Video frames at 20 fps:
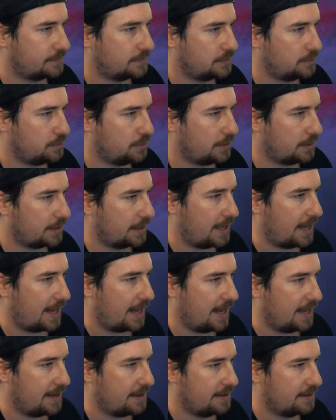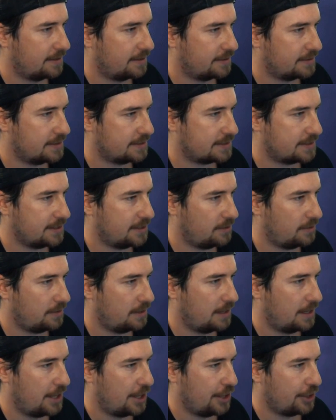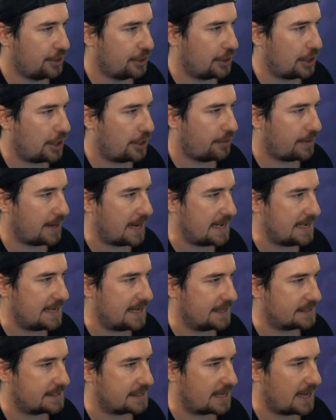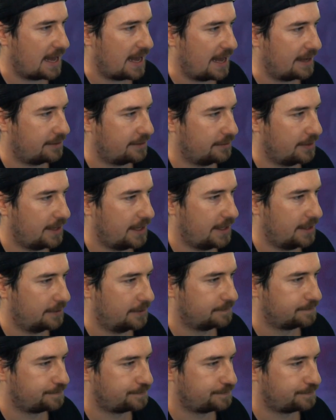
We're going to add this little gradient guy right here.